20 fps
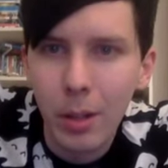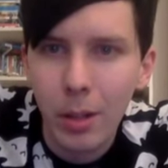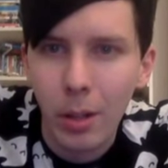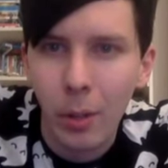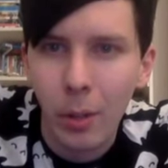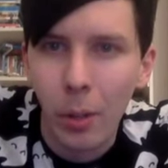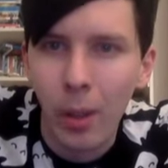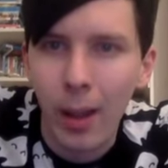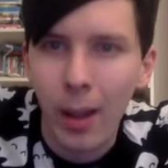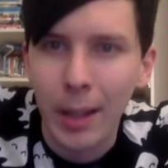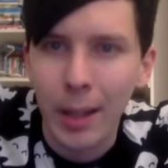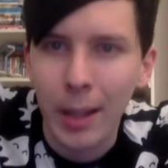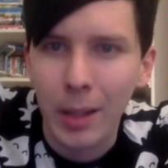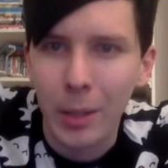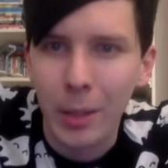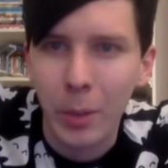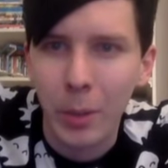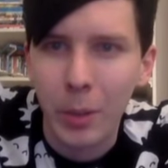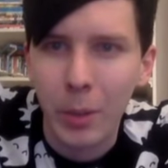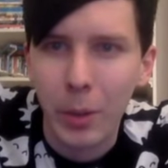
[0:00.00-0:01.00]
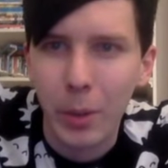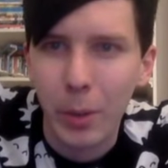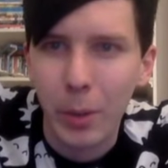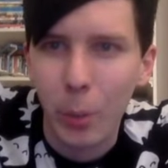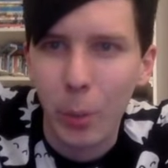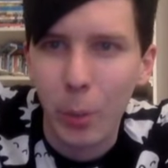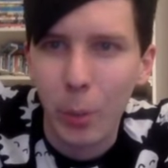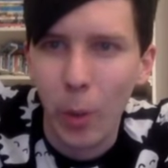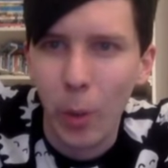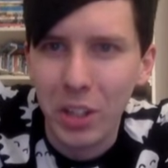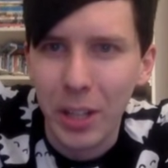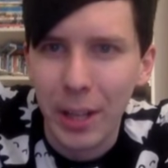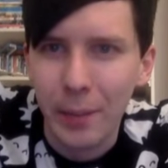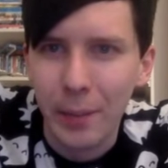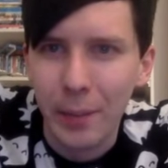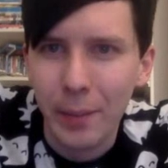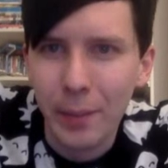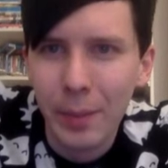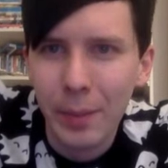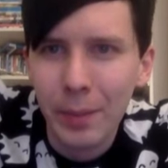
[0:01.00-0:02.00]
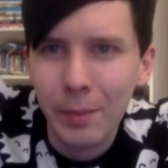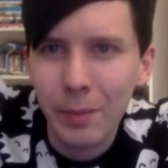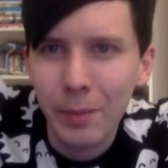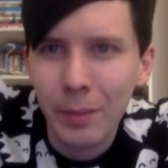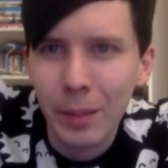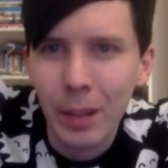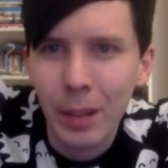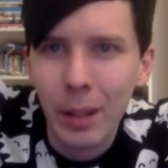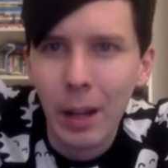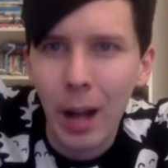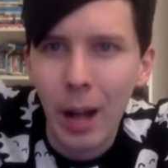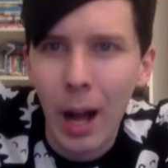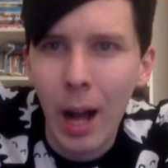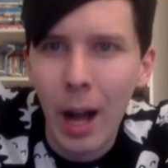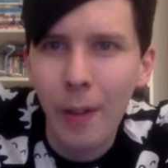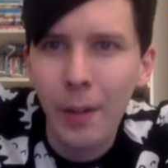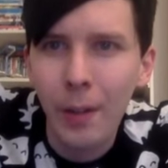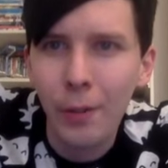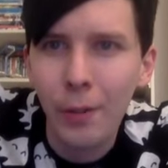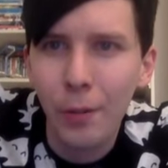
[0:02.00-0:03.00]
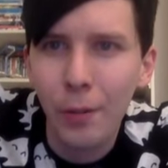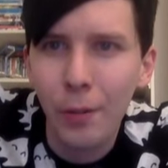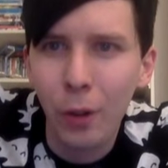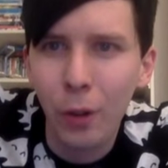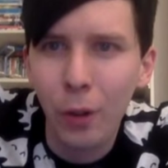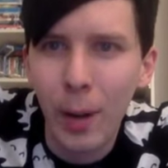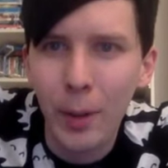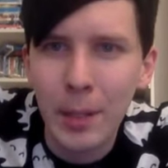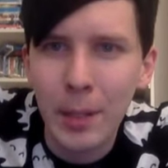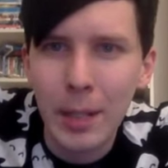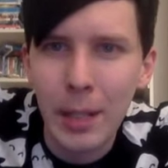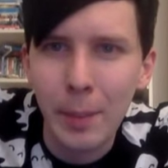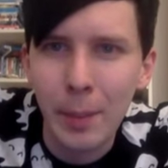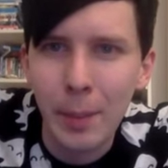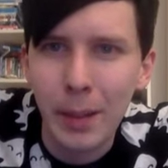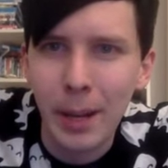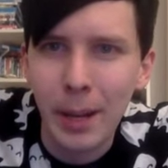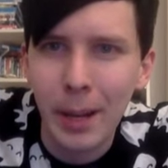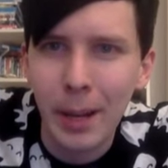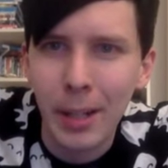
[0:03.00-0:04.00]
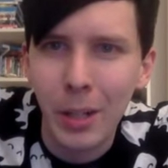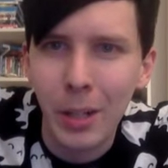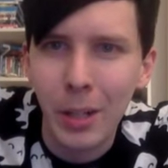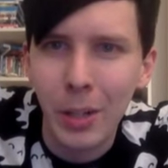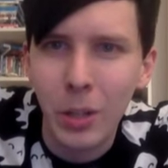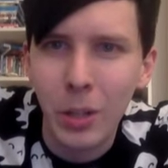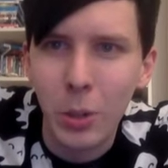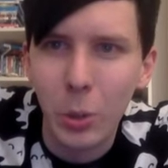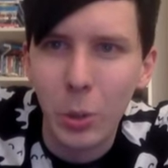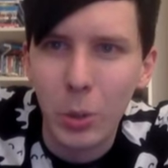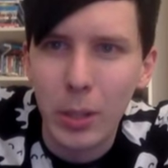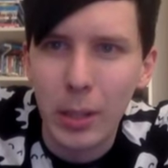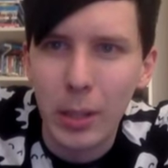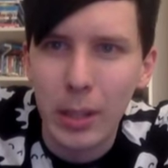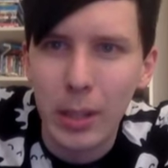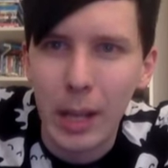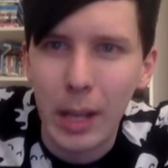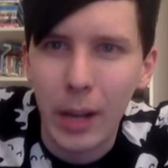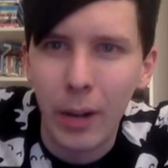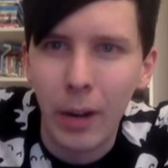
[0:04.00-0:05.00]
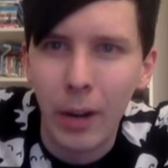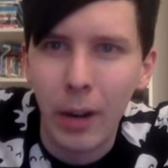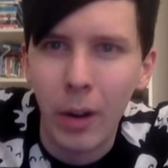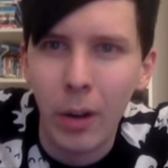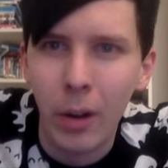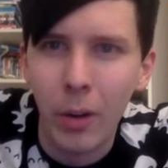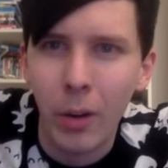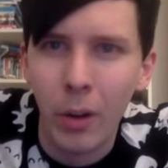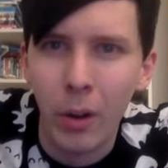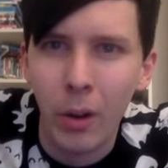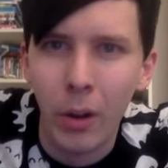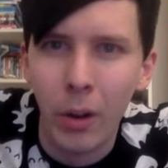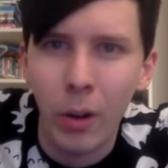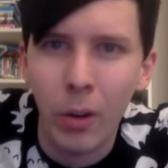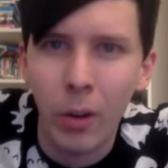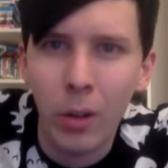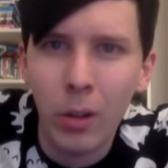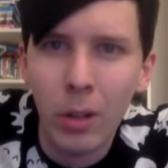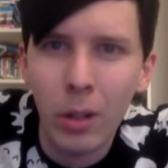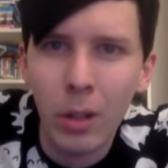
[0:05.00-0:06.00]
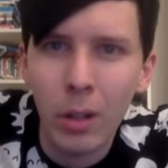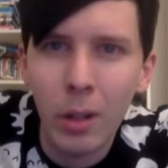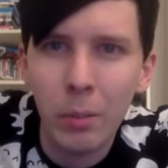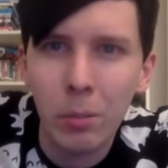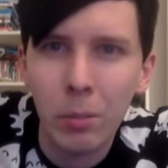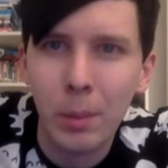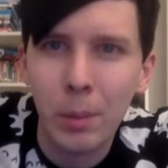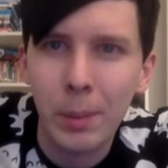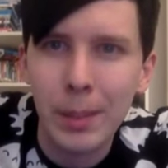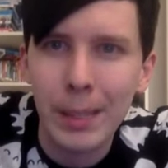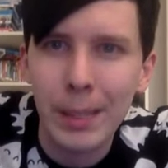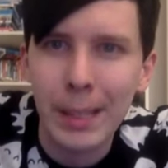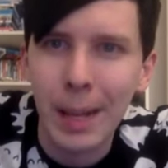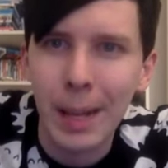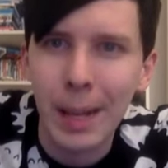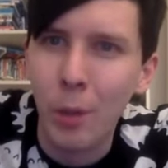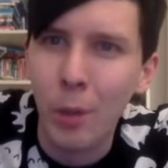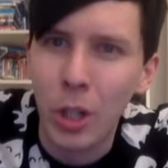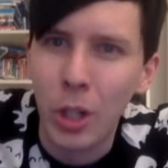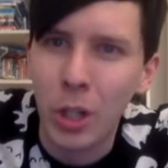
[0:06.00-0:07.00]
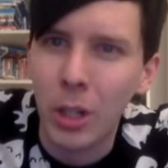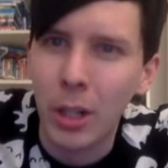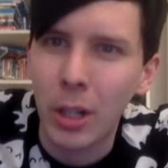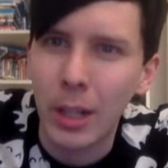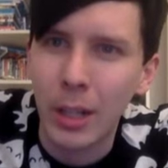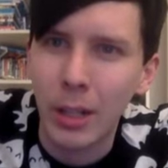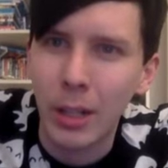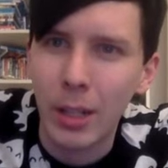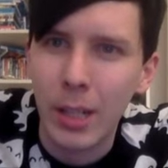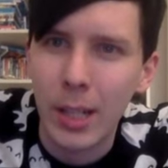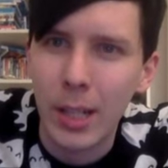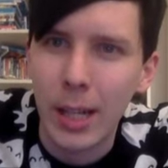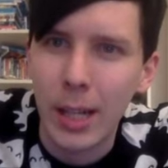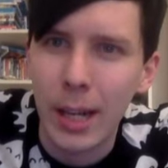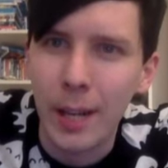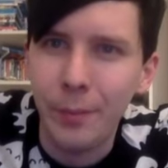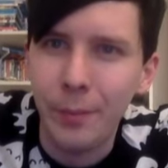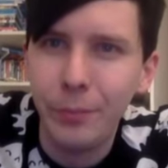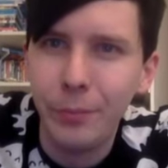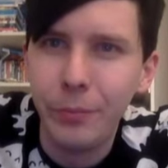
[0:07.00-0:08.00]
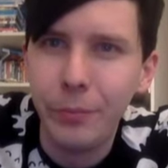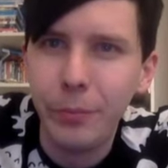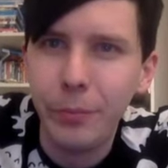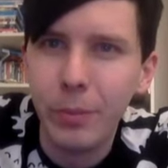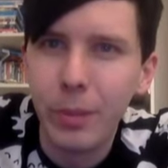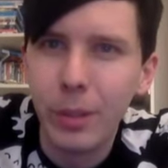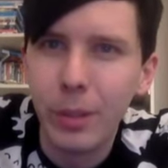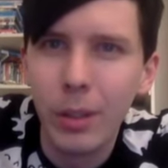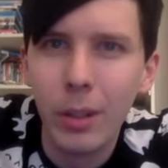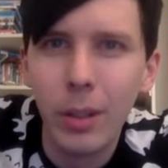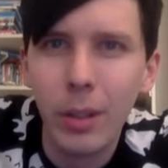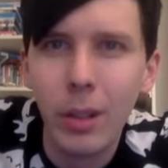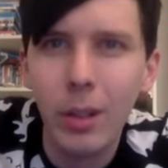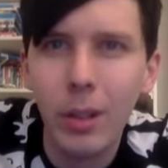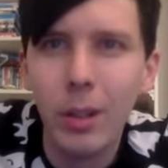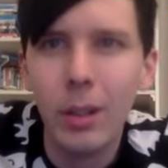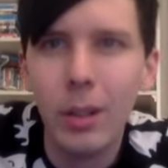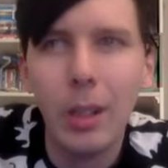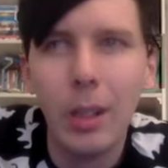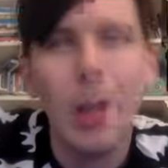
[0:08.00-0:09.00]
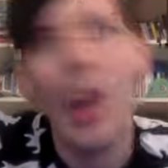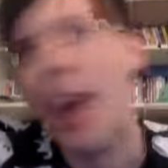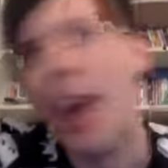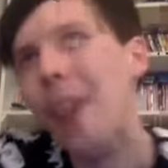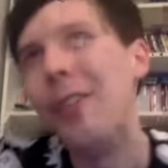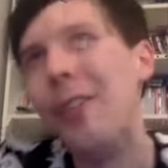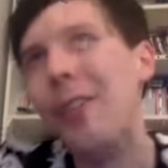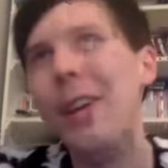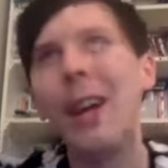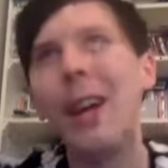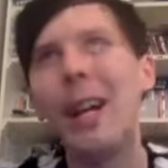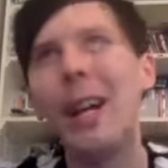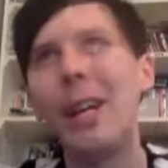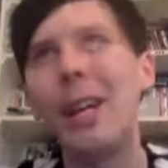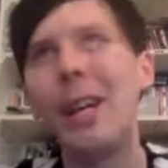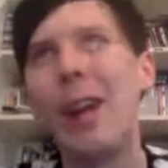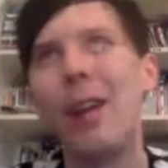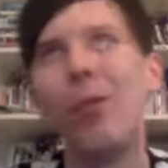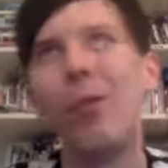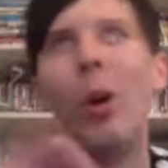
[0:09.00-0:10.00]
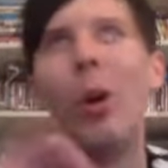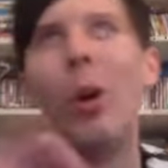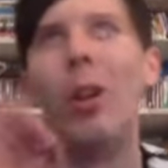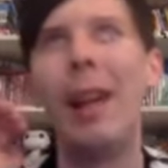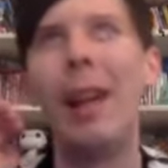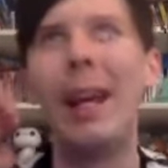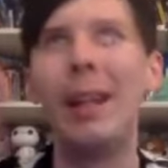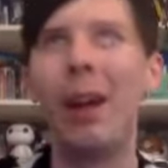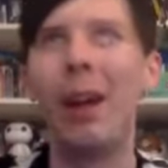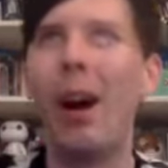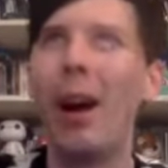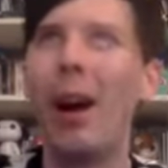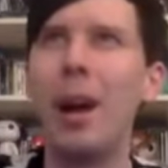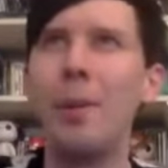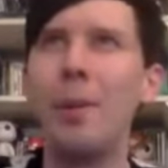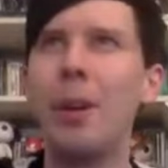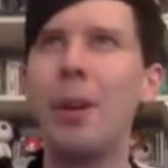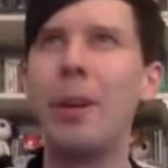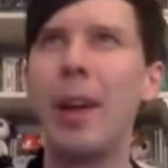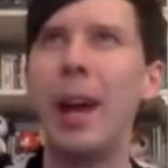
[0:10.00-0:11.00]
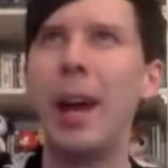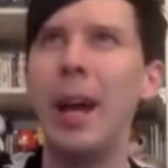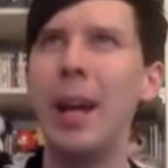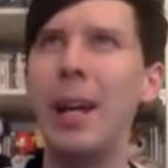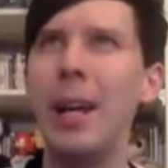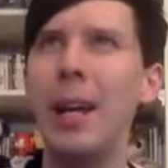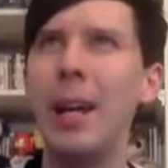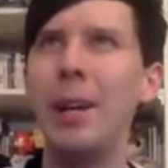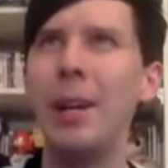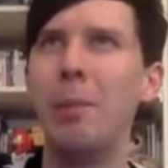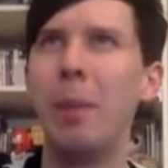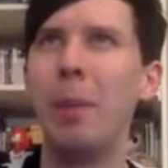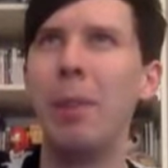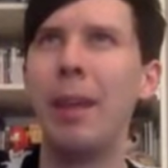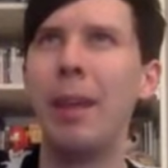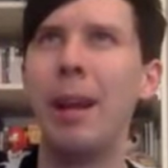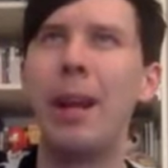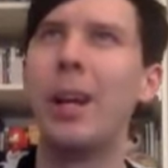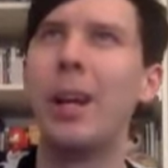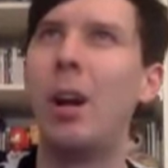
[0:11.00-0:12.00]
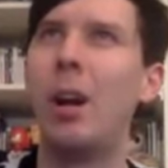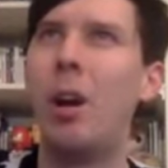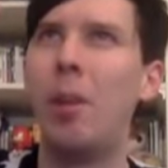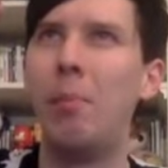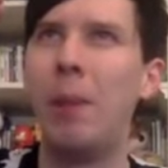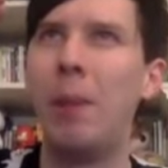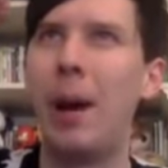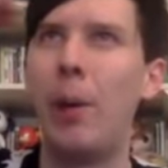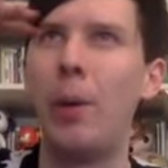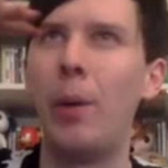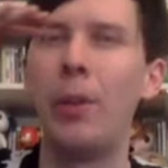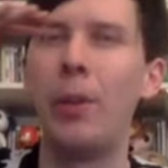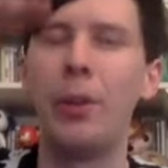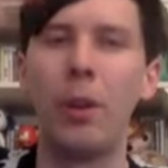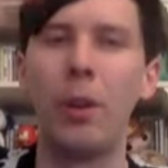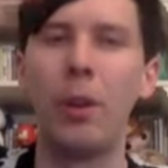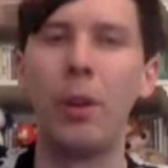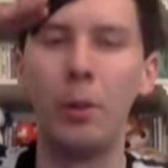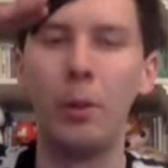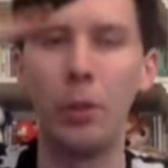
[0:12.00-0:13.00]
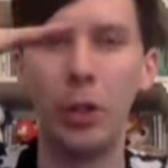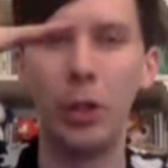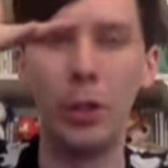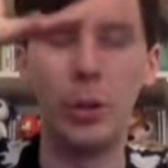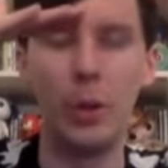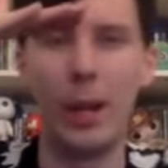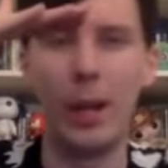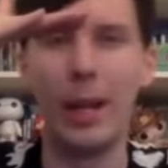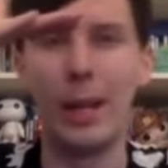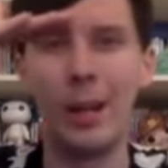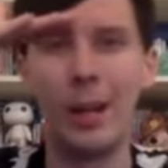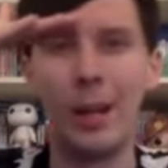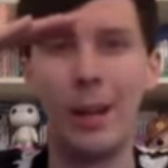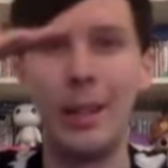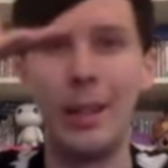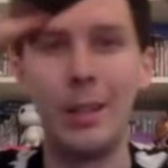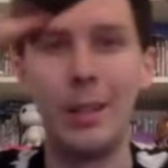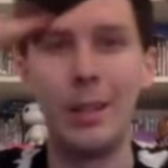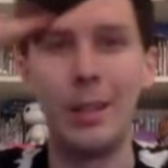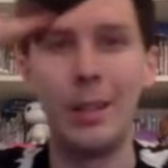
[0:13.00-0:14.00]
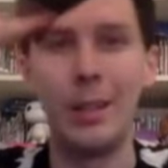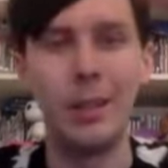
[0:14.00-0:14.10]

Don't know what that accent was. I went a bit Welsh then. I've had 4 hours sleep and then I had to go to school, said Sarah. Oh no. Probably didn't get much learning done today. I feel like if I have one late night, I'm okay, but then I can't power through 2 late nights.